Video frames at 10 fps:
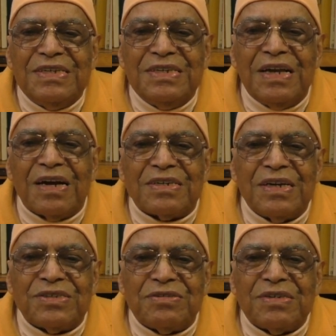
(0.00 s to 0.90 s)

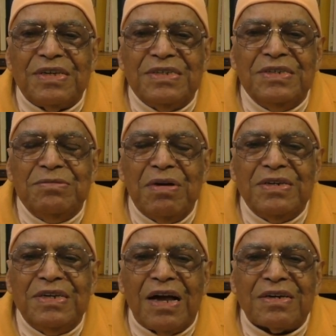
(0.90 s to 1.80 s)
Darkness was hidden by
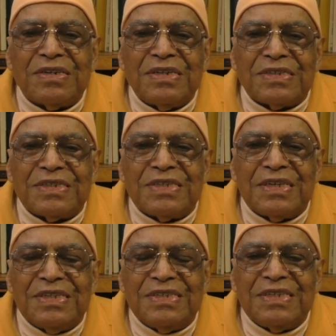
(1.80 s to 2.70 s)
darkness.
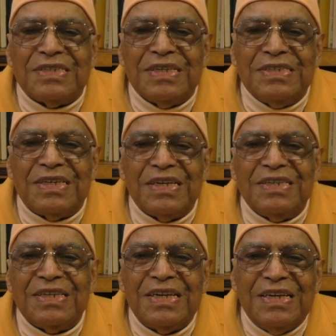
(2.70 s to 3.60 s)

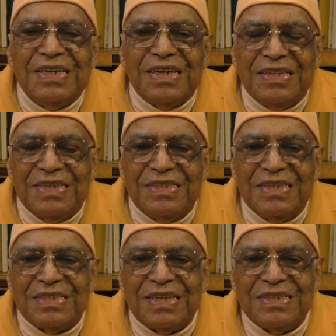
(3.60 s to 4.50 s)

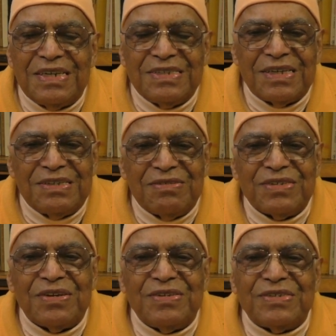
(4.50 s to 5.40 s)
This sentence
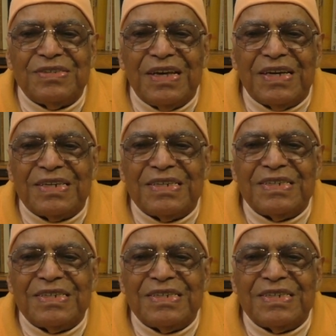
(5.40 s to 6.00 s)
was also there.